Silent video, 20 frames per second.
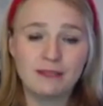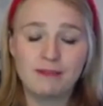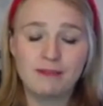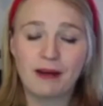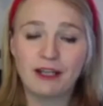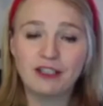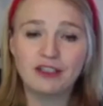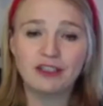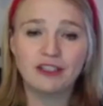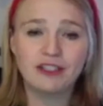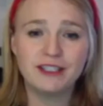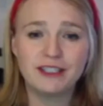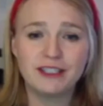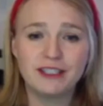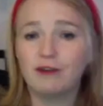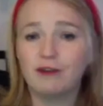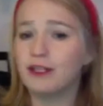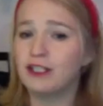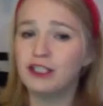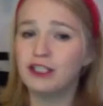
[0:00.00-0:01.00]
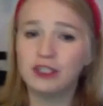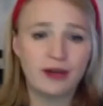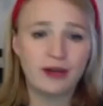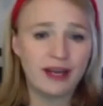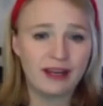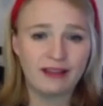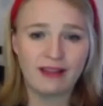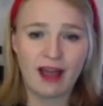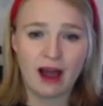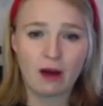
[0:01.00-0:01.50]
specials. If you can do
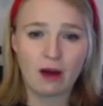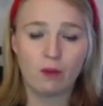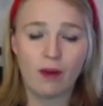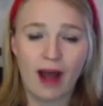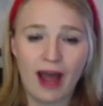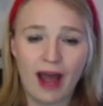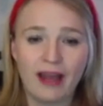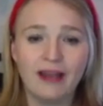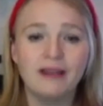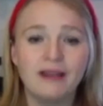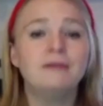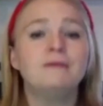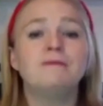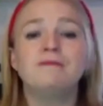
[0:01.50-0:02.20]
it in that way,